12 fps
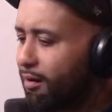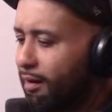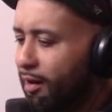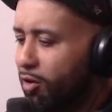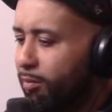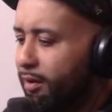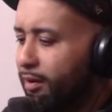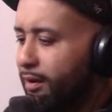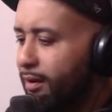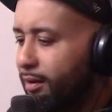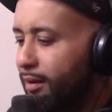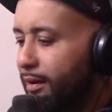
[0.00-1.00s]
It's like Common
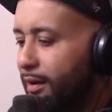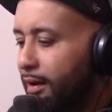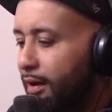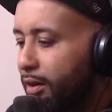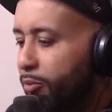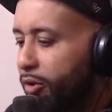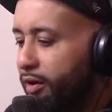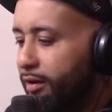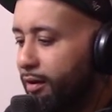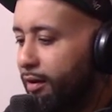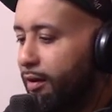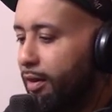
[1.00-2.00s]
says, the
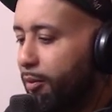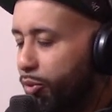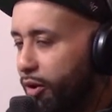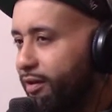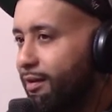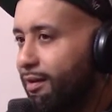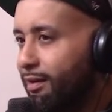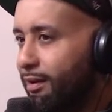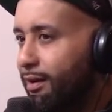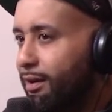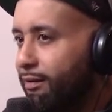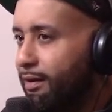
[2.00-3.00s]
present, the present is a
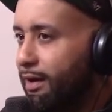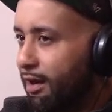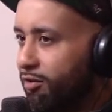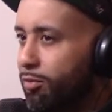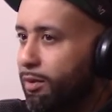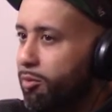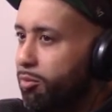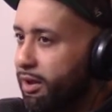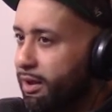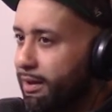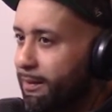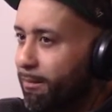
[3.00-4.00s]
gift, and I just want to be.